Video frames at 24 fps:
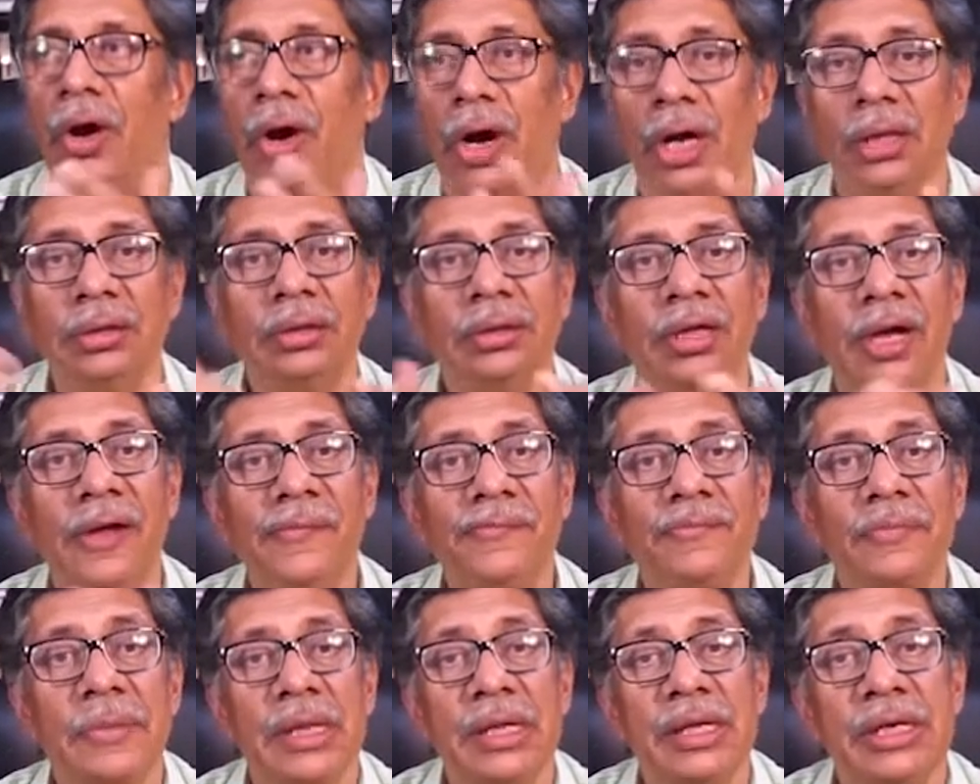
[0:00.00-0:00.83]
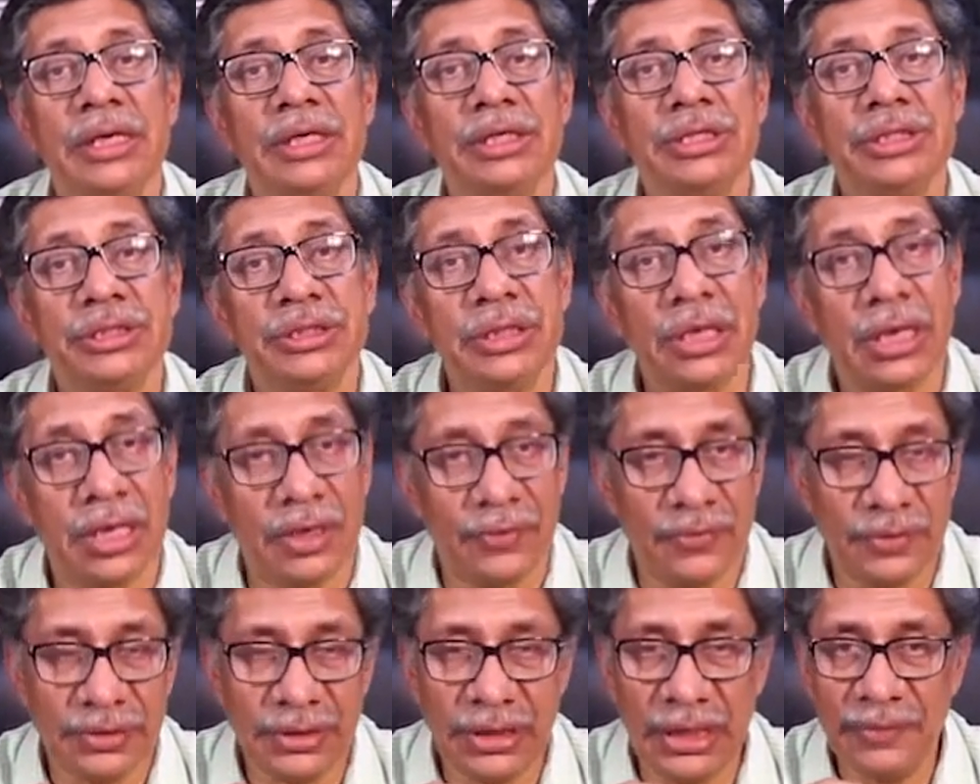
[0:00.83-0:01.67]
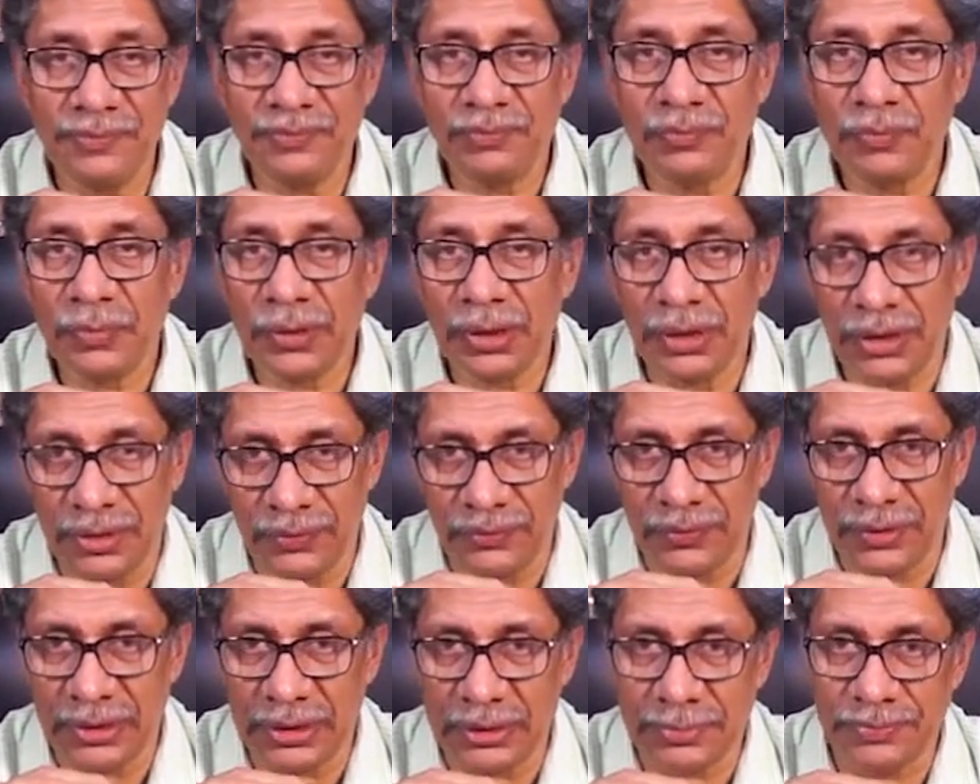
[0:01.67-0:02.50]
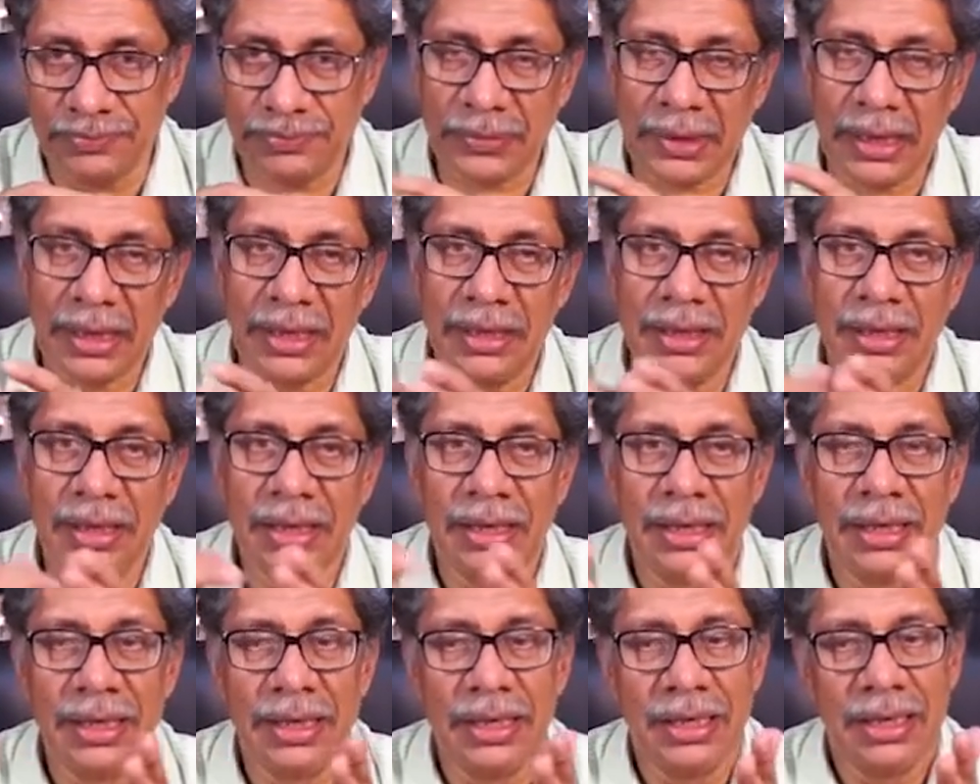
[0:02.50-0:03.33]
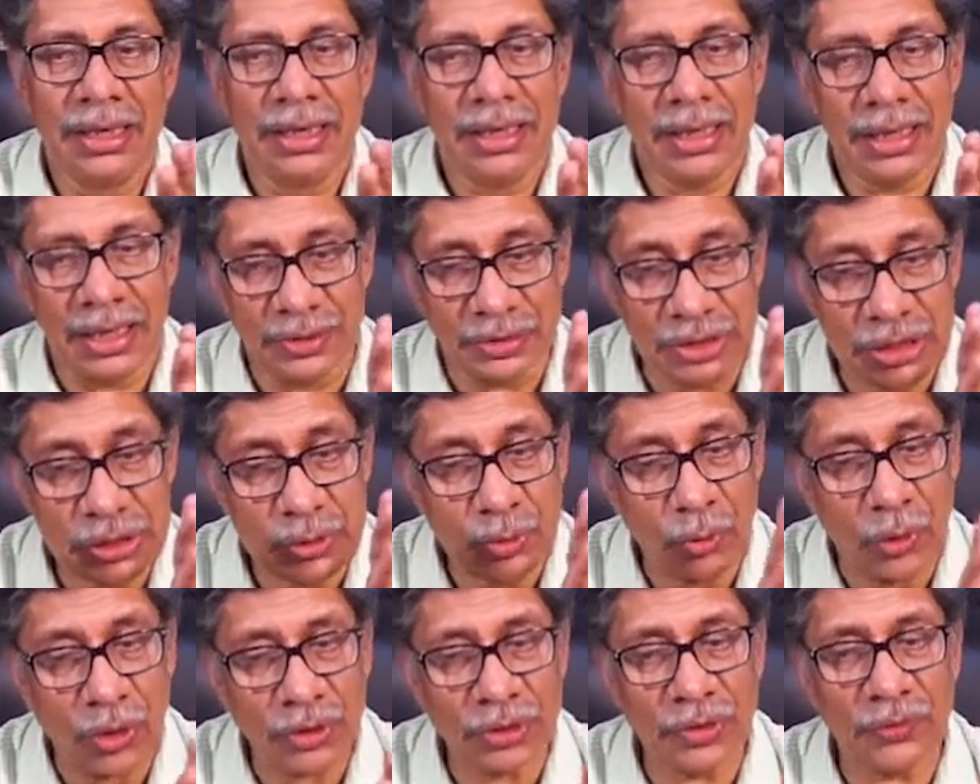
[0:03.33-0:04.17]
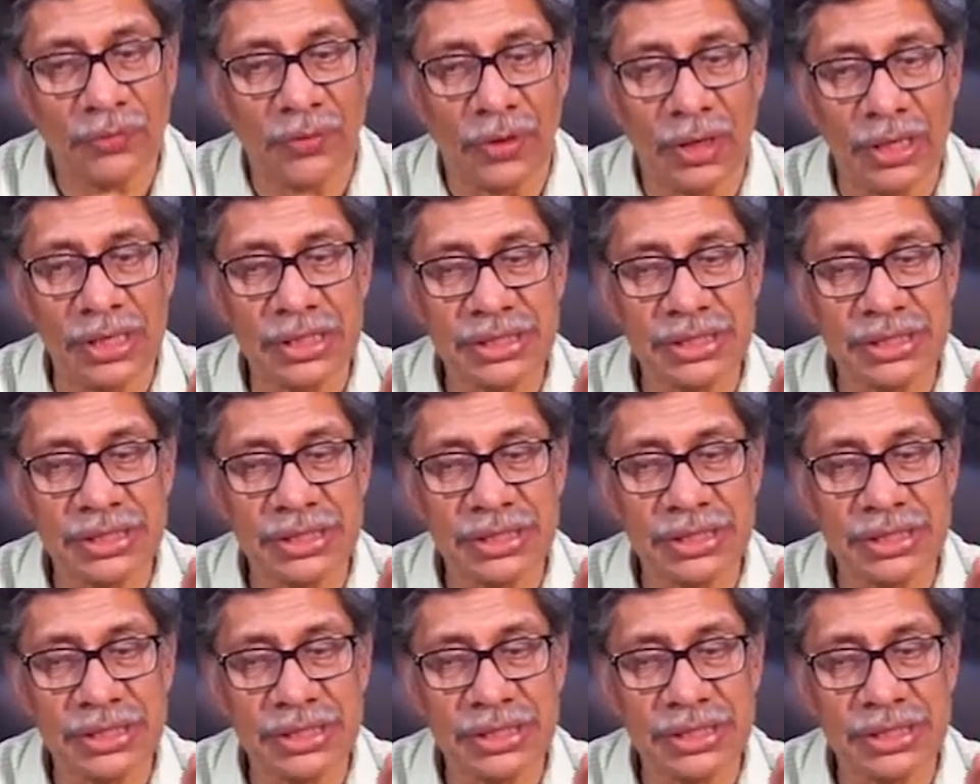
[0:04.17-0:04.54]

on the Sharavati River. Now this waterfall,